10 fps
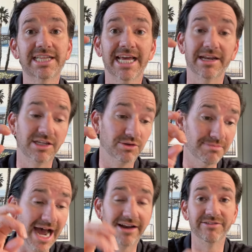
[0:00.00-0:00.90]
that you
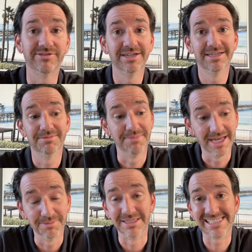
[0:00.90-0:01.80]
might have
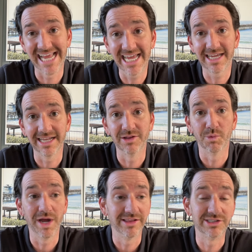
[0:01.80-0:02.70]
made a mistake in the
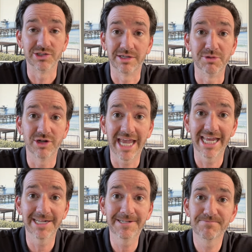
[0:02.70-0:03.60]
way that you
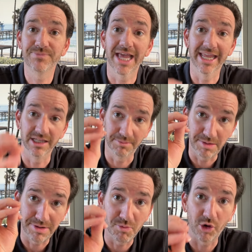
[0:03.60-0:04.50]
communicated, and let me
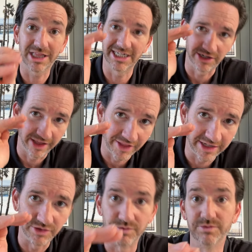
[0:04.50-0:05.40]
be more clear, and then
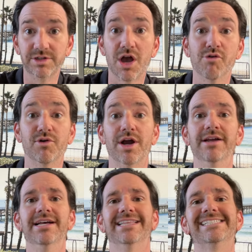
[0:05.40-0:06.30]
you go for it.
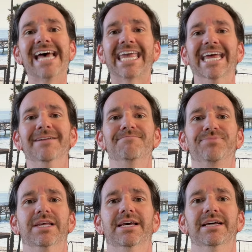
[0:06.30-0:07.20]
The second,
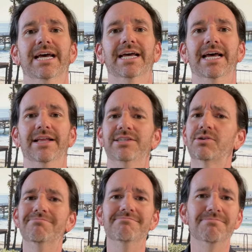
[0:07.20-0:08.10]
and these
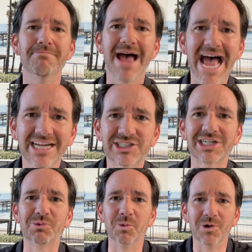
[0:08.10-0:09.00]
are
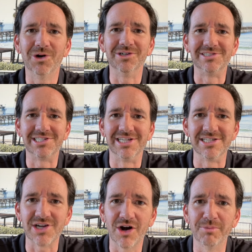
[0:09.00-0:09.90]
magic words to
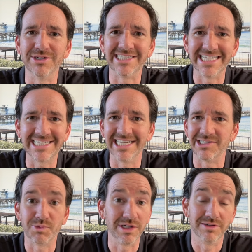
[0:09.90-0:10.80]
disarm
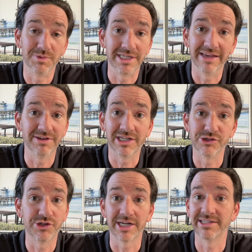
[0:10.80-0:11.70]
resistance when, when giving
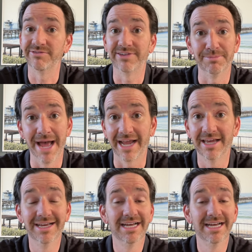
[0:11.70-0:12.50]
constructive feedback.